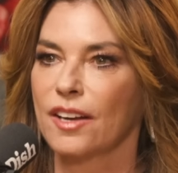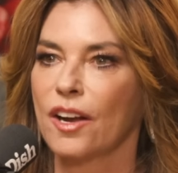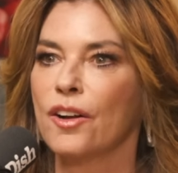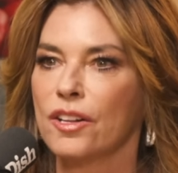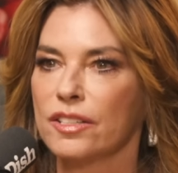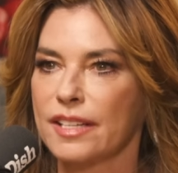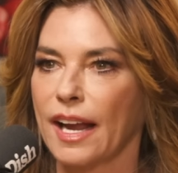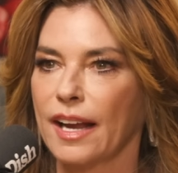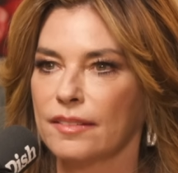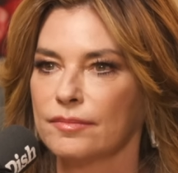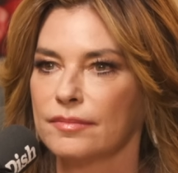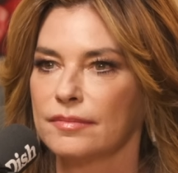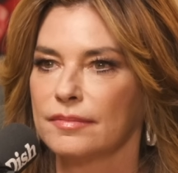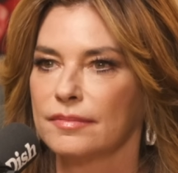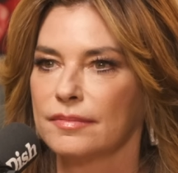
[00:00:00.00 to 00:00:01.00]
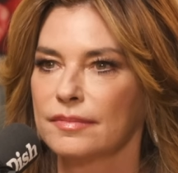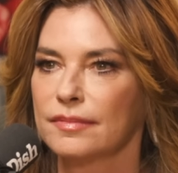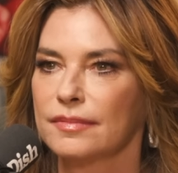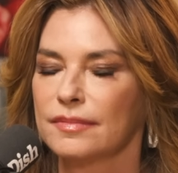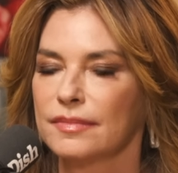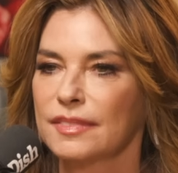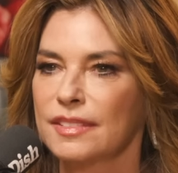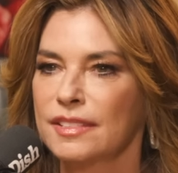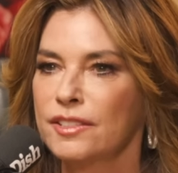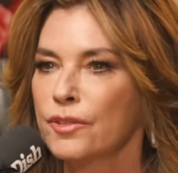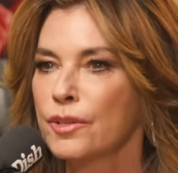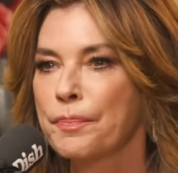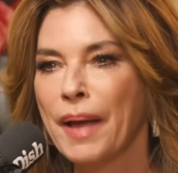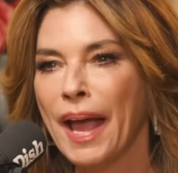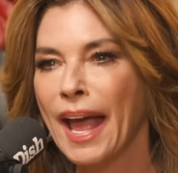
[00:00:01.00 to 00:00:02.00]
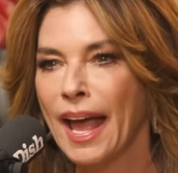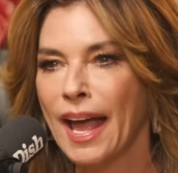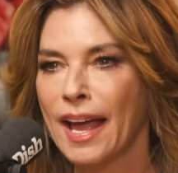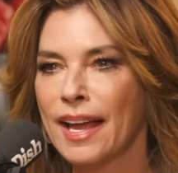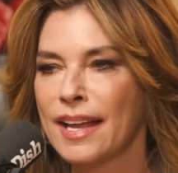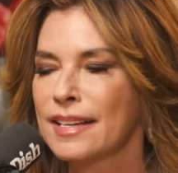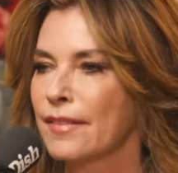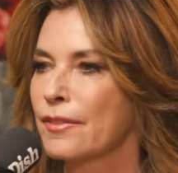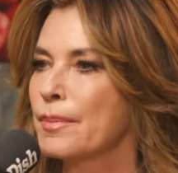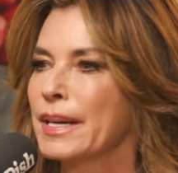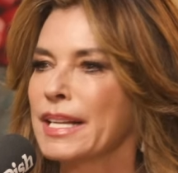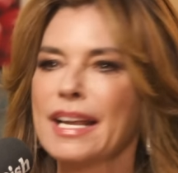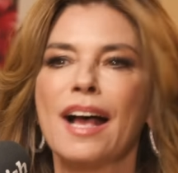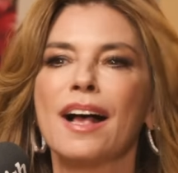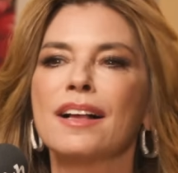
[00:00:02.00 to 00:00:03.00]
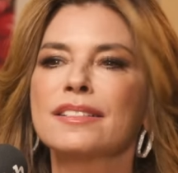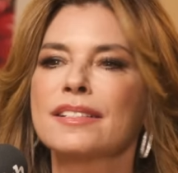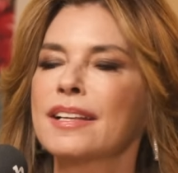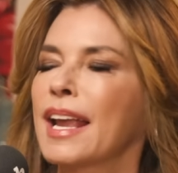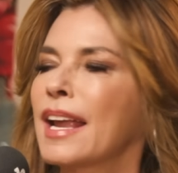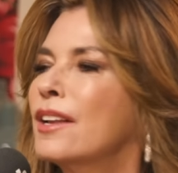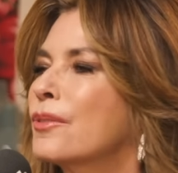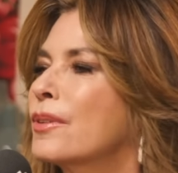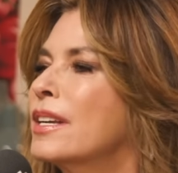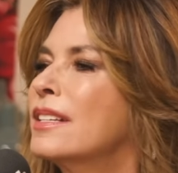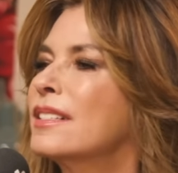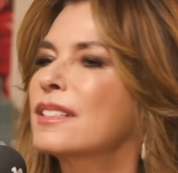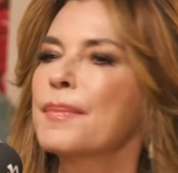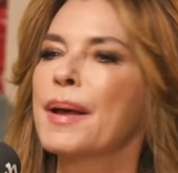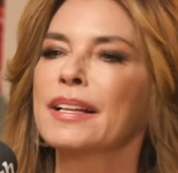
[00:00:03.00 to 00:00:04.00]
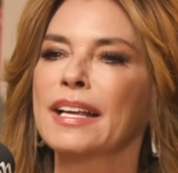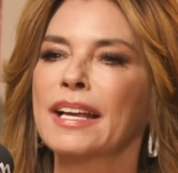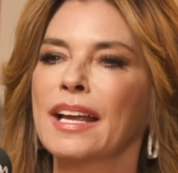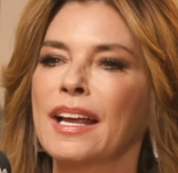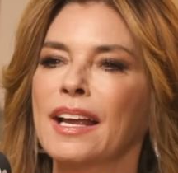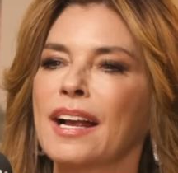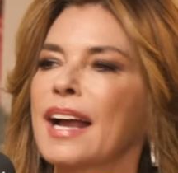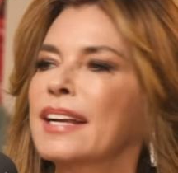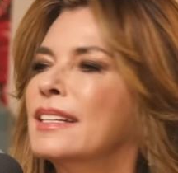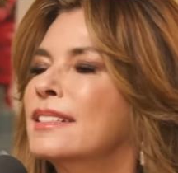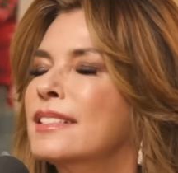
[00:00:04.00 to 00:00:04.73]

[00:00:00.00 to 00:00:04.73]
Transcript: all day. So the band, everybody else, the catering, smelling. I can